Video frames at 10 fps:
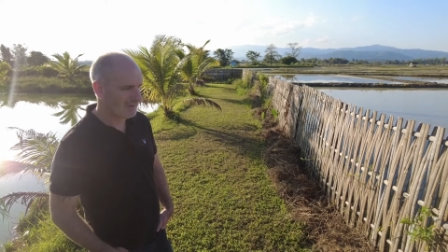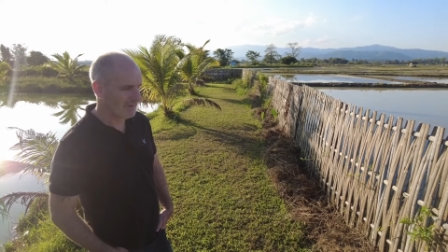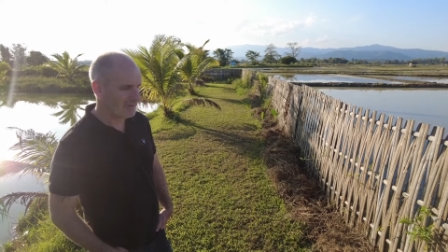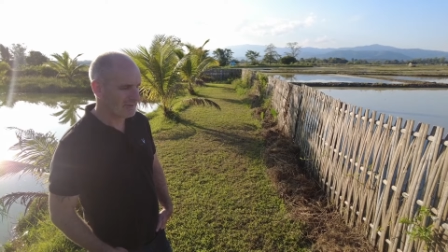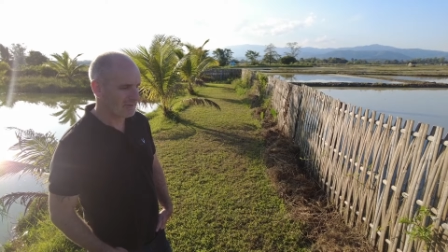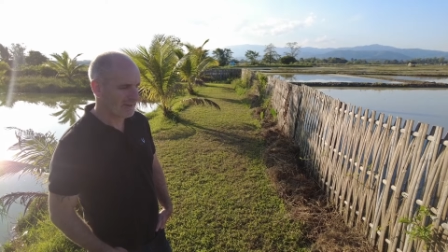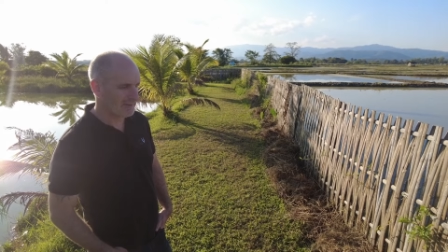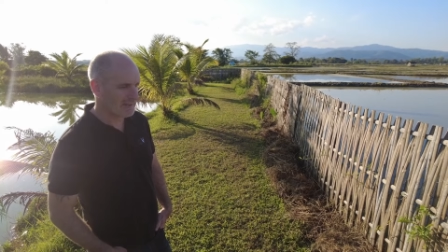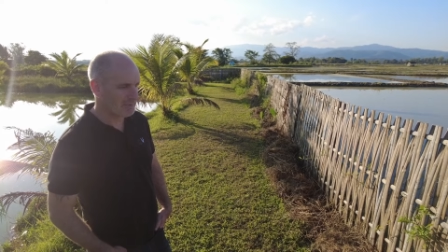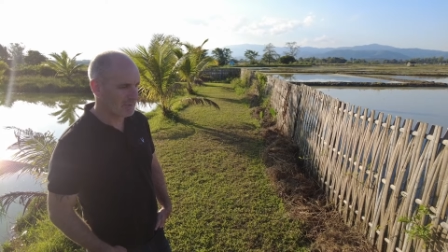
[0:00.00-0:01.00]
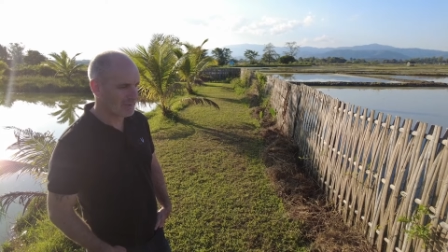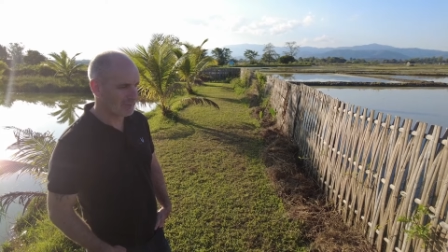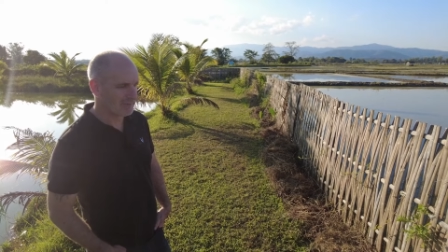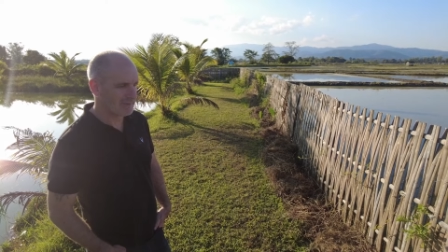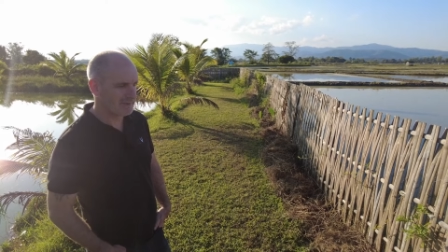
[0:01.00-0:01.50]
Mm. I still can't keep on
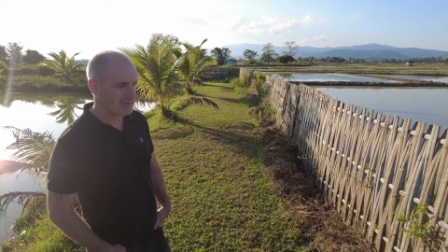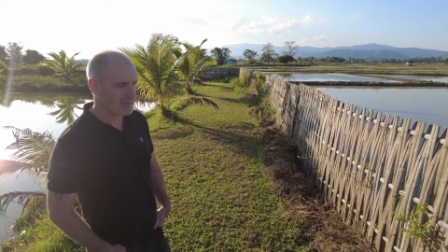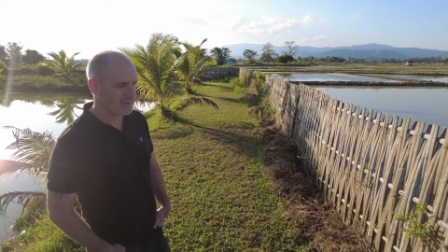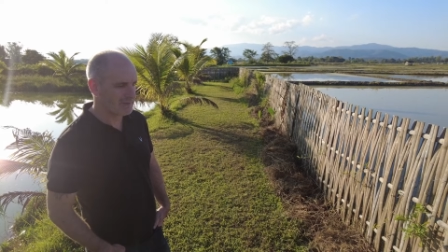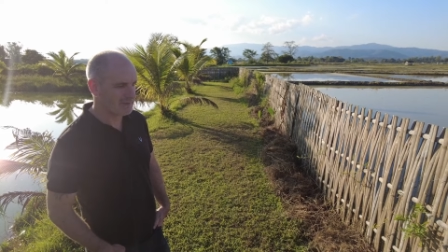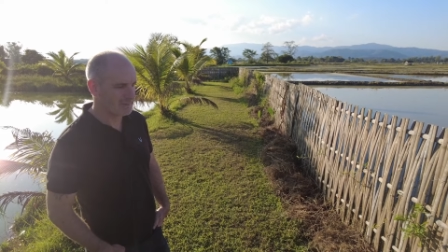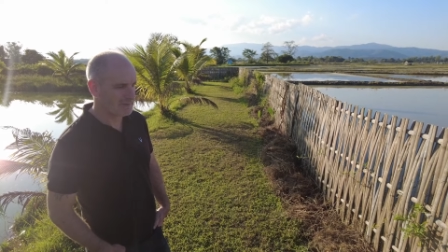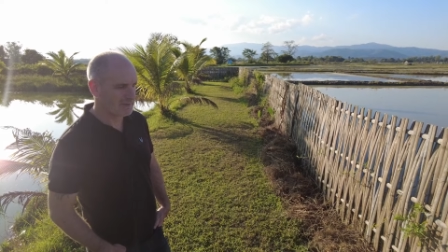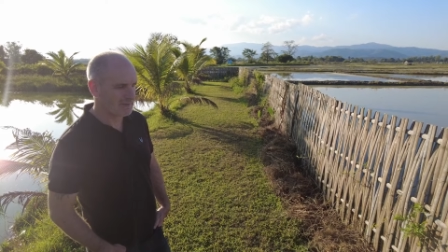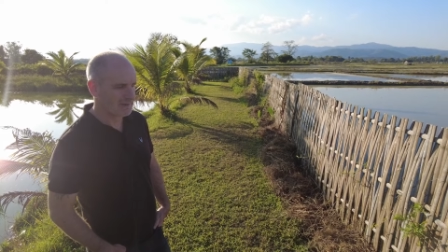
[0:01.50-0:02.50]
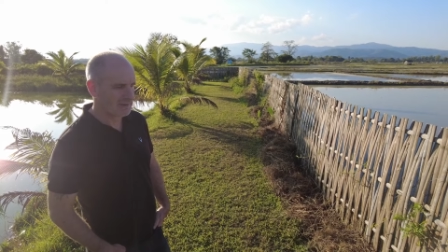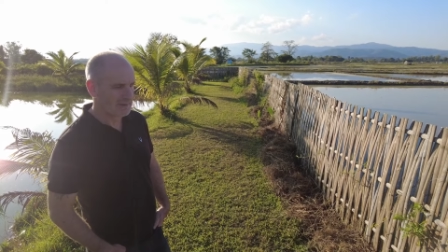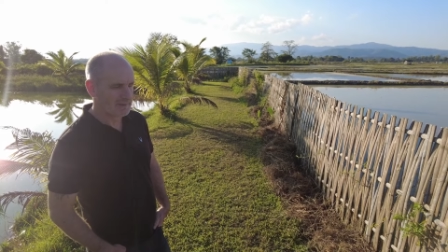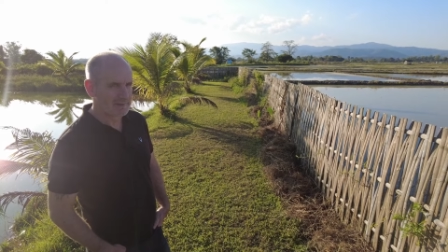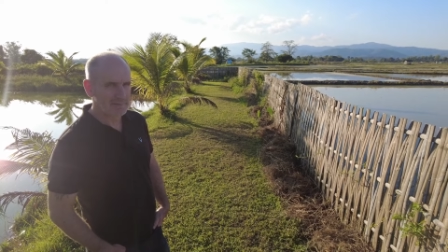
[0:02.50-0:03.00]
top of it, to be honest. But
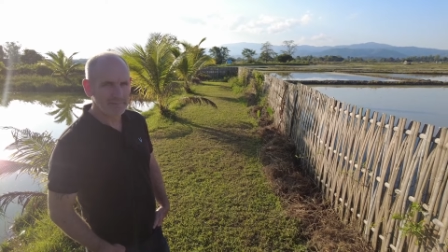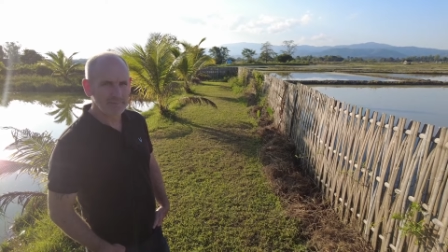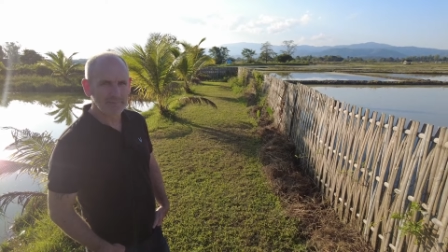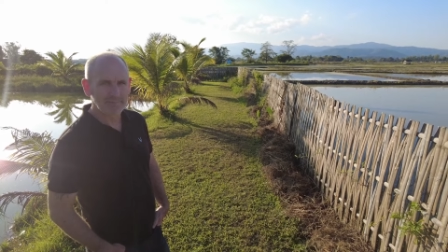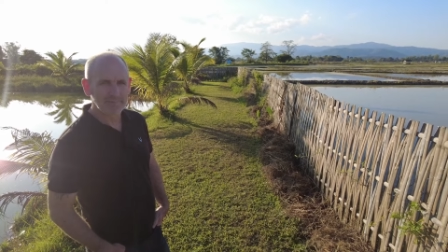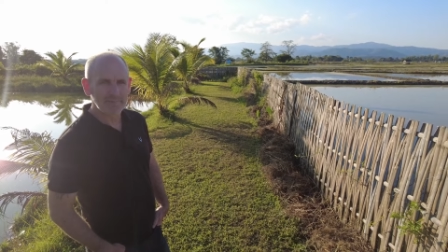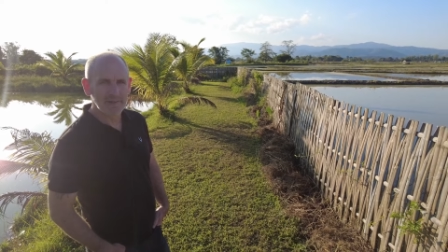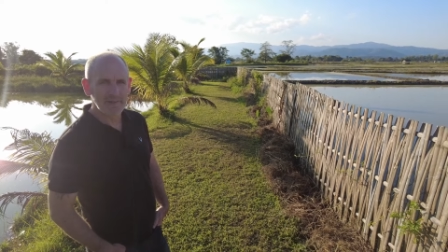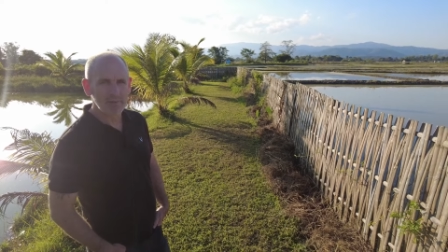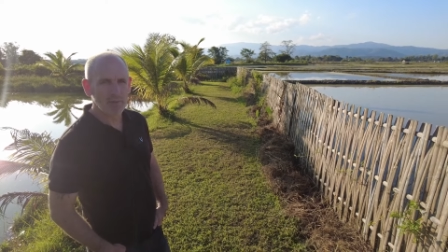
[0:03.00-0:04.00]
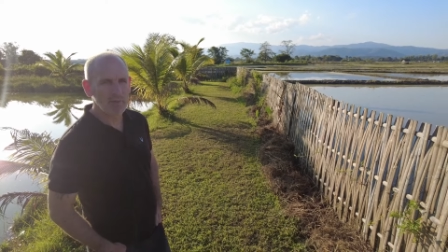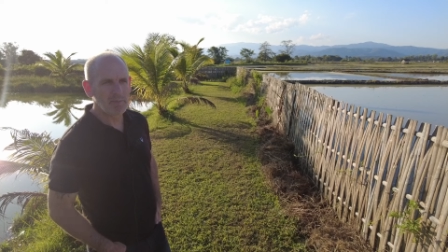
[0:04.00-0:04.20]
yeah, it's what we